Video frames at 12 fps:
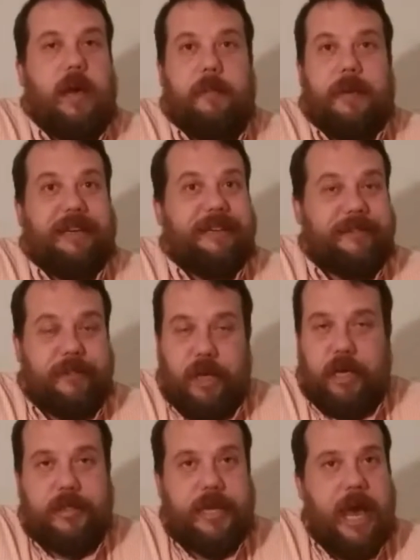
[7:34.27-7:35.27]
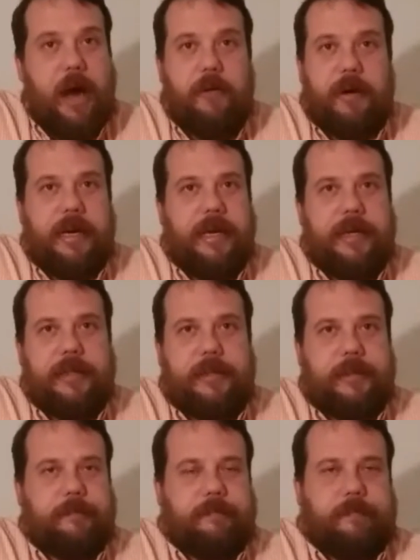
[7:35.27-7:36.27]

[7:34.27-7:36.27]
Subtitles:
I mean, just how it is.